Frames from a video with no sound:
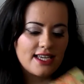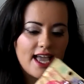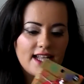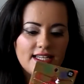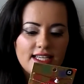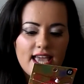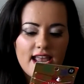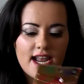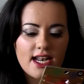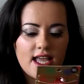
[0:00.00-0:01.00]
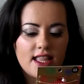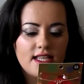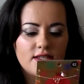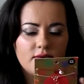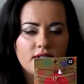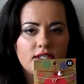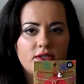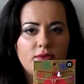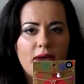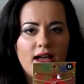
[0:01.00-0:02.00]
a candy cane. And this was
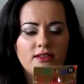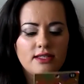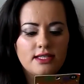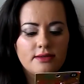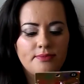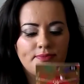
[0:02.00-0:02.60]
£2.